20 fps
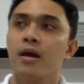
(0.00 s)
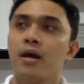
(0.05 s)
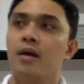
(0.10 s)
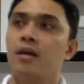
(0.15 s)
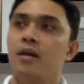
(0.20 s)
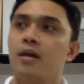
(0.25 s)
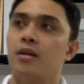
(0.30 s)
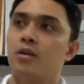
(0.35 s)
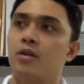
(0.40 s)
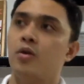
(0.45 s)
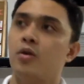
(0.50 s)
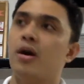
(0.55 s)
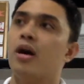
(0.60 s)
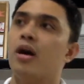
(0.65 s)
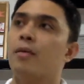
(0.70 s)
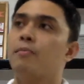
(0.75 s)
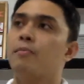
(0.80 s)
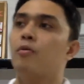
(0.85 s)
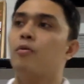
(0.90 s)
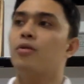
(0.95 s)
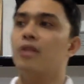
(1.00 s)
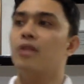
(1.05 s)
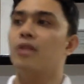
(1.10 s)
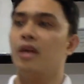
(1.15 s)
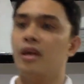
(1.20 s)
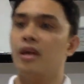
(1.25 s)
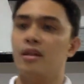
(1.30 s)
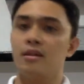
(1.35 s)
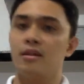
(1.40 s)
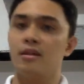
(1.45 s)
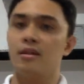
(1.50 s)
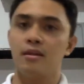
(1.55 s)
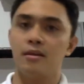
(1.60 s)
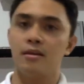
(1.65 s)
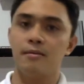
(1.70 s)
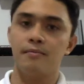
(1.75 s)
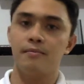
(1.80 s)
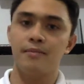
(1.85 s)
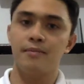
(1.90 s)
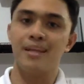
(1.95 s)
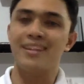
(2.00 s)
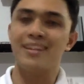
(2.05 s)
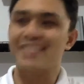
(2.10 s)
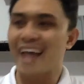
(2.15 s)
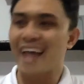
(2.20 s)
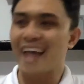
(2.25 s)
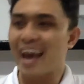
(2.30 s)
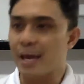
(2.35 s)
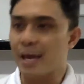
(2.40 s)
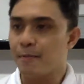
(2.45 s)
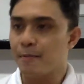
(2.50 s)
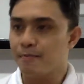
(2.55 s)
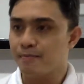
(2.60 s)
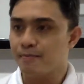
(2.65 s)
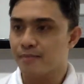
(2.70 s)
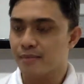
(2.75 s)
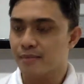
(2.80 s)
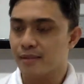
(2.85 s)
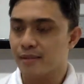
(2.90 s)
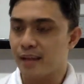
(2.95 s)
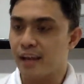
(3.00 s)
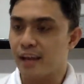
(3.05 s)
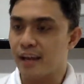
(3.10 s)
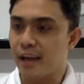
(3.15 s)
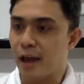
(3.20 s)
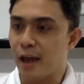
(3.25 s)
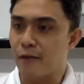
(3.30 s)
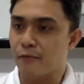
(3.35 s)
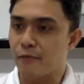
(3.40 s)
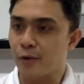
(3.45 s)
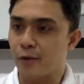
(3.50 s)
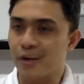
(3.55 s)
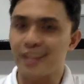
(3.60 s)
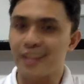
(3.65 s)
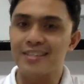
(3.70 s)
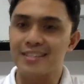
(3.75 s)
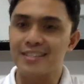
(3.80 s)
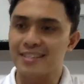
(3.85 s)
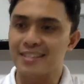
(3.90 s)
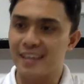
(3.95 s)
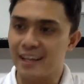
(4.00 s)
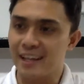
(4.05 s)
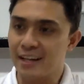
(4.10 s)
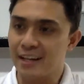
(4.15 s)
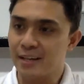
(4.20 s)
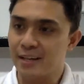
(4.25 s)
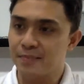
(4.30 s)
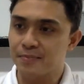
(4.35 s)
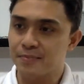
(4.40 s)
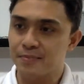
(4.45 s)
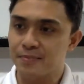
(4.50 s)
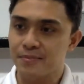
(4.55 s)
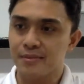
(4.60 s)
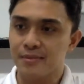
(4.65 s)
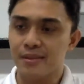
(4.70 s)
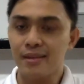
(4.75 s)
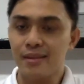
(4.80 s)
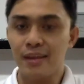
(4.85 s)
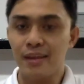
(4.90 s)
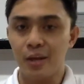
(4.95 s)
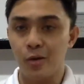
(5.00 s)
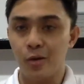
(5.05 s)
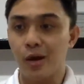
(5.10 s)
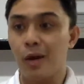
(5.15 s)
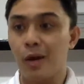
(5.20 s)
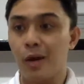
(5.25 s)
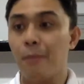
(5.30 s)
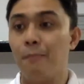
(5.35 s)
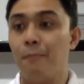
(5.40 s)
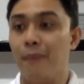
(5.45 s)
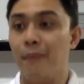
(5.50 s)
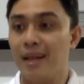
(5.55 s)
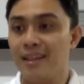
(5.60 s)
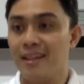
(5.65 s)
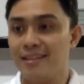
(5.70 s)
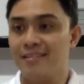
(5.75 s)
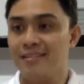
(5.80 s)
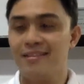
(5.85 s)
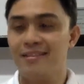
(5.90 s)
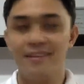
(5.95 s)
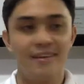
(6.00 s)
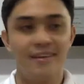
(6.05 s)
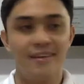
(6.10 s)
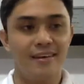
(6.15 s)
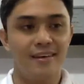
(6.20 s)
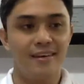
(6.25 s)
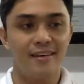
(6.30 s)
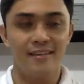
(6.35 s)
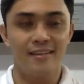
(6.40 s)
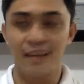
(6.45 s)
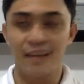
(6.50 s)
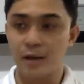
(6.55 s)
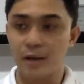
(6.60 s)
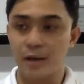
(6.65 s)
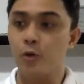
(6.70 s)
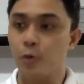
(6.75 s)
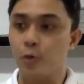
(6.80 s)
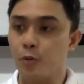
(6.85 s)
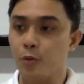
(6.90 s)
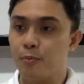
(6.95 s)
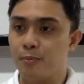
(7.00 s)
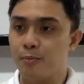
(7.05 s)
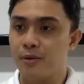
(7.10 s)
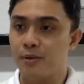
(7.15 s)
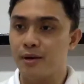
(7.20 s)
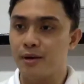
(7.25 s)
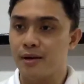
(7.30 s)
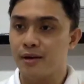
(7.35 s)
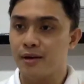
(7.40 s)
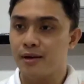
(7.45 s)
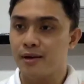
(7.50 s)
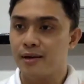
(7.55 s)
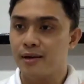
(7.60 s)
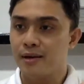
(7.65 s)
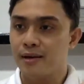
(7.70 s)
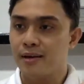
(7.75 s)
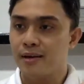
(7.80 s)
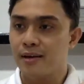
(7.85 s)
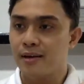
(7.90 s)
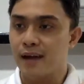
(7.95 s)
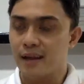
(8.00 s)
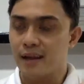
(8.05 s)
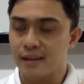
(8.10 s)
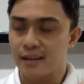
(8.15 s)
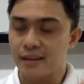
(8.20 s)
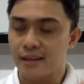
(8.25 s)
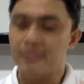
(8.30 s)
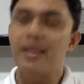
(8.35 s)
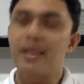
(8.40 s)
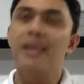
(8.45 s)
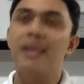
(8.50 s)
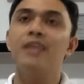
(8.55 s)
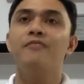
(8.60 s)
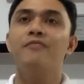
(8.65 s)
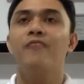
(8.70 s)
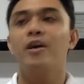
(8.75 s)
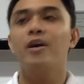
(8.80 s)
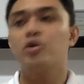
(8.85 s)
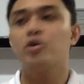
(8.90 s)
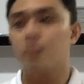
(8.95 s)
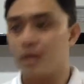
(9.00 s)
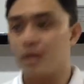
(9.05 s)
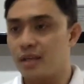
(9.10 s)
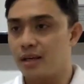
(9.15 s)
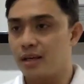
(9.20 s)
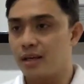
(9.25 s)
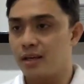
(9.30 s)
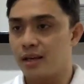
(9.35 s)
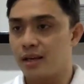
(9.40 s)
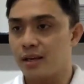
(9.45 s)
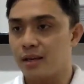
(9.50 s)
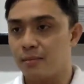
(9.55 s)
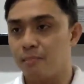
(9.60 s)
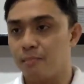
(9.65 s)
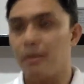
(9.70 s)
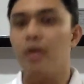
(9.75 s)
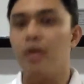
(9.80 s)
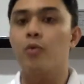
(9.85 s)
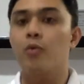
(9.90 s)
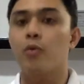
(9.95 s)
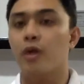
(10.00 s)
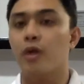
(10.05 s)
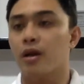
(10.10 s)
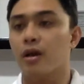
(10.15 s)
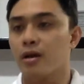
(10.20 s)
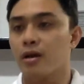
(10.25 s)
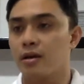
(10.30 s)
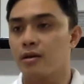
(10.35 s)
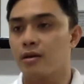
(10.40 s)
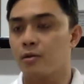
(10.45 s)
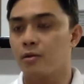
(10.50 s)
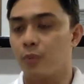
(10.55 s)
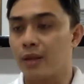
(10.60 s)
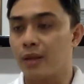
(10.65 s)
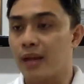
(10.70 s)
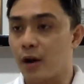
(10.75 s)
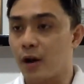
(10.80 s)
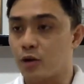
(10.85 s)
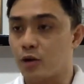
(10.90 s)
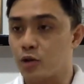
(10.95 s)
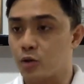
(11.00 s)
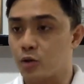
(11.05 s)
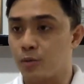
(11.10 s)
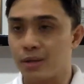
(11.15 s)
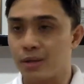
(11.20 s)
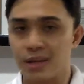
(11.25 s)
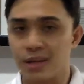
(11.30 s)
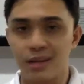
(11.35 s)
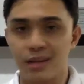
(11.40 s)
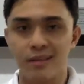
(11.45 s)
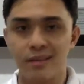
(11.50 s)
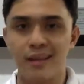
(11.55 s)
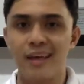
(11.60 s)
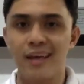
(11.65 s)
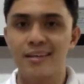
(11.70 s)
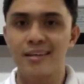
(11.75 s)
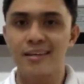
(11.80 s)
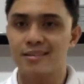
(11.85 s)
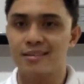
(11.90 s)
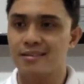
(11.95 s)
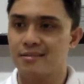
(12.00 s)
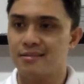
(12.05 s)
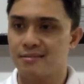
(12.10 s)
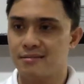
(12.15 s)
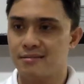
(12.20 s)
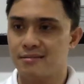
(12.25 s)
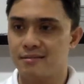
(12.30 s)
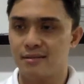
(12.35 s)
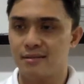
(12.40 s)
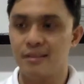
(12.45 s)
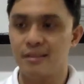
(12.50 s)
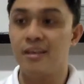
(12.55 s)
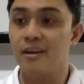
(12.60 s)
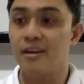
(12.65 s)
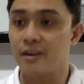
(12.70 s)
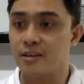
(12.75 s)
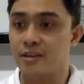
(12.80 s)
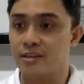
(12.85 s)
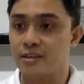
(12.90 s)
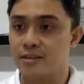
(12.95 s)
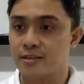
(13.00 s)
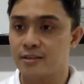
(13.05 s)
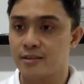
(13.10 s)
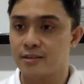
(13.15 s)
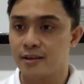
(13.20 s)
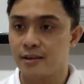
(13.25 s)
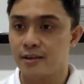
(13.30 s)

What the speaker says: You got to put in the time and effort and skill. And you got to build the group. Right? Then eventually, it may work without you, but it takes years.